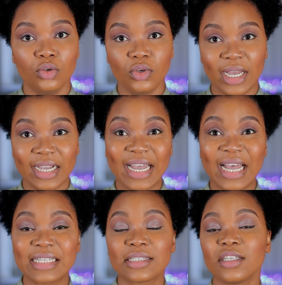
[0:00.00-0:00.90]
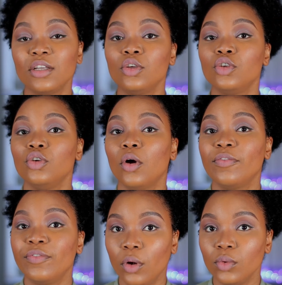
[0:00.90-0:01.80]
You can cast your
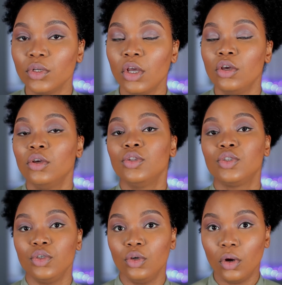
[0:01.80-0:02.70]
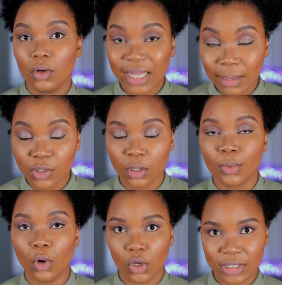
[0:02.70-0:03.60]
phone to your
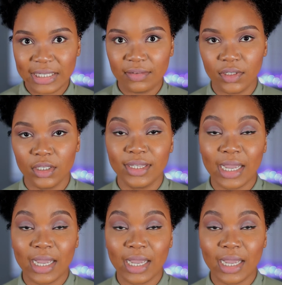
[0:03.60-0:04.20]
laptop or your TV.